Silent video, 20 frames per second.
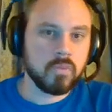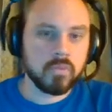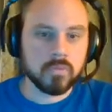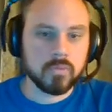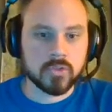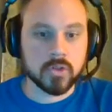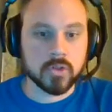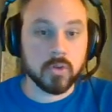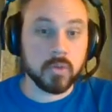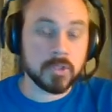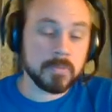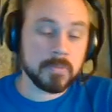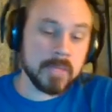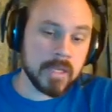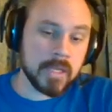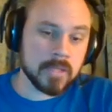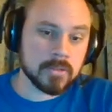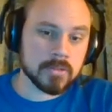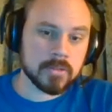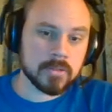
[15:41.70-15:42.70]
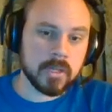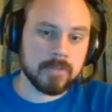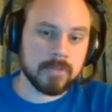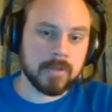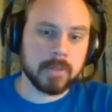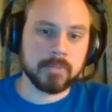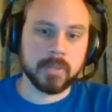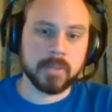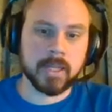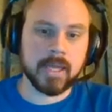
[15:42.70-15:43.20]
So, which means, if
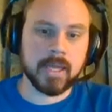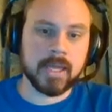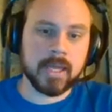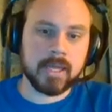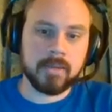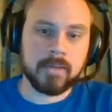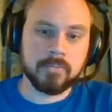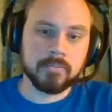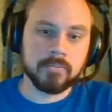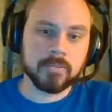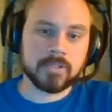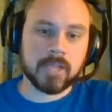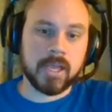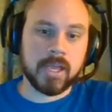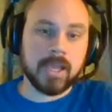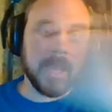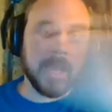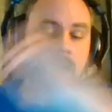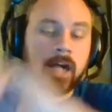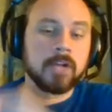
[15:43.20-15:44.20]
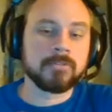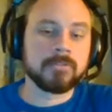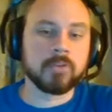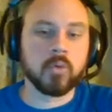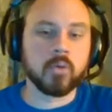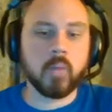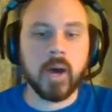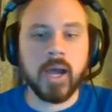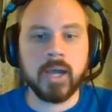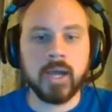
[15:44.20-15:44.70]
I play, say, Alpha
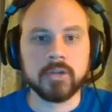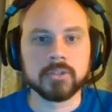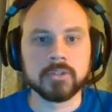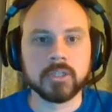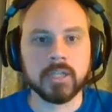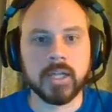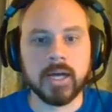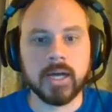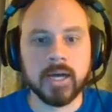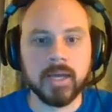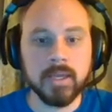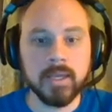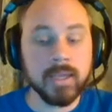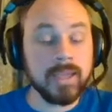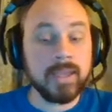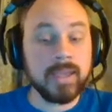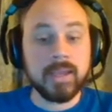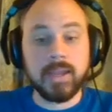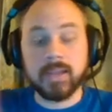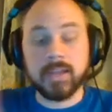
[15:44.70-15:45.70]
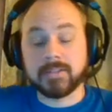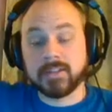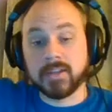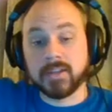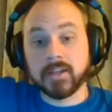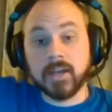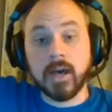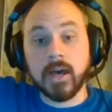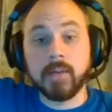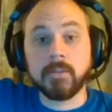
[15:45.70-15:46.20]
Wild Claw, it's going
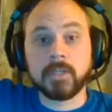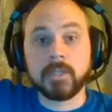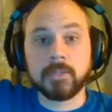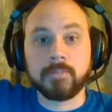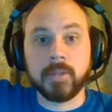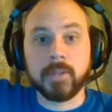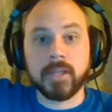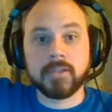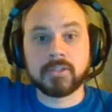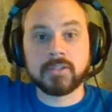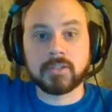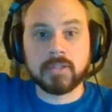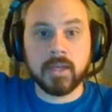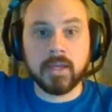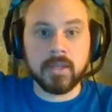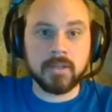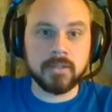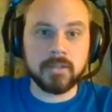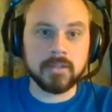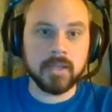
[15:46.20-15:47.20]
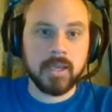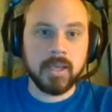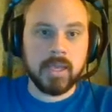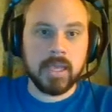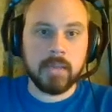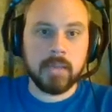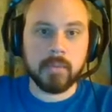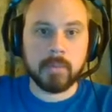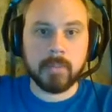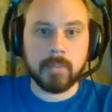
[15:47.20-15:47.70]
to come into play stunned,
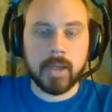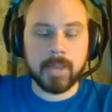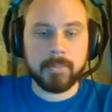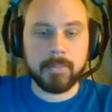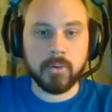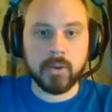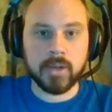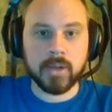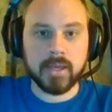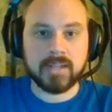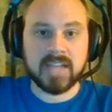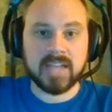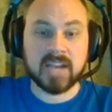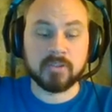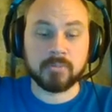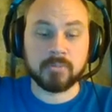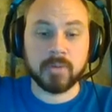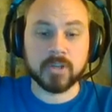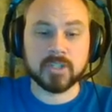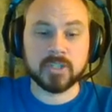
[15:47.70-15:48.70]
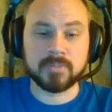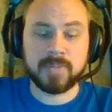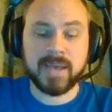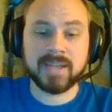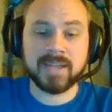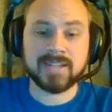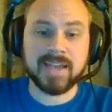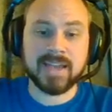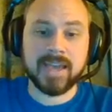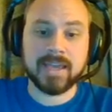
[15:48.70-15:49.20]
and when my opponent attacks with Precious
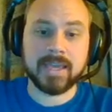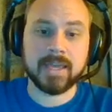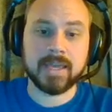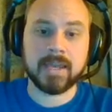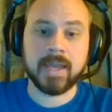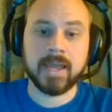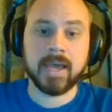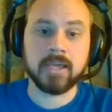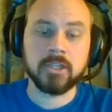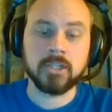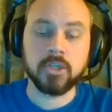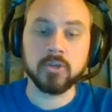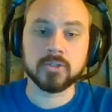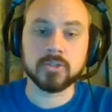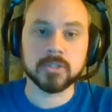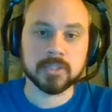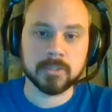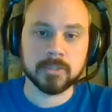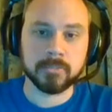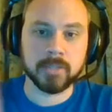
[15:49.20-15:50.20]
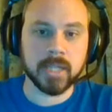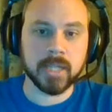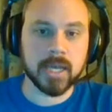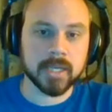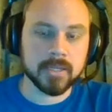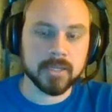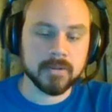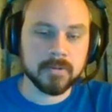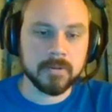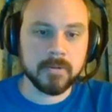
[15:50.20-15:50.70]
Pet, I cannot use it to
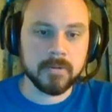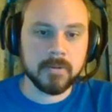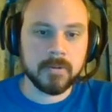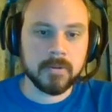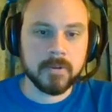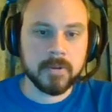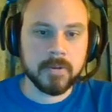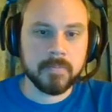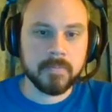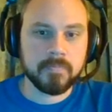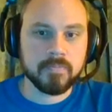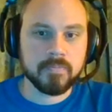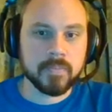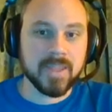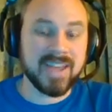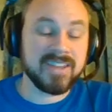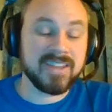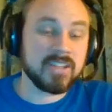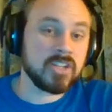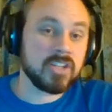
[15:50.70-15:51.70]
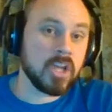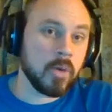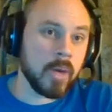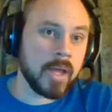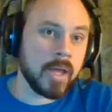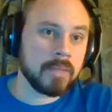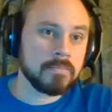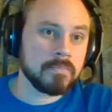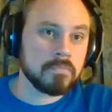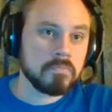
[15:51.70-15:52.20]
block. And you know
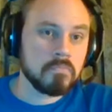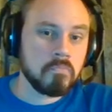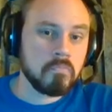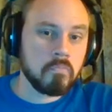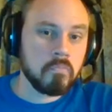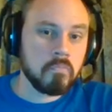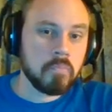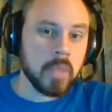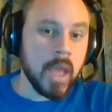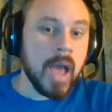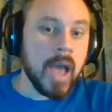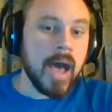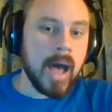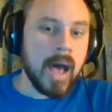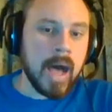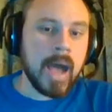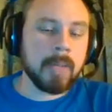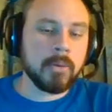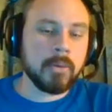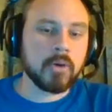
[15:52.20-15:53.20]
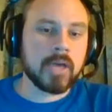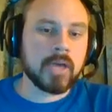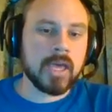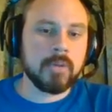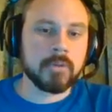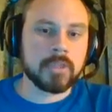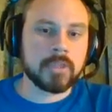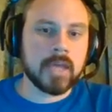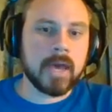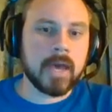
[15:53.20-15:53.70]
what? I'm okay
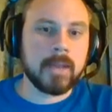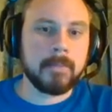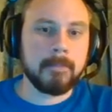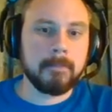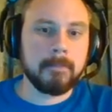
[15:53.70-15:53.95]
with that.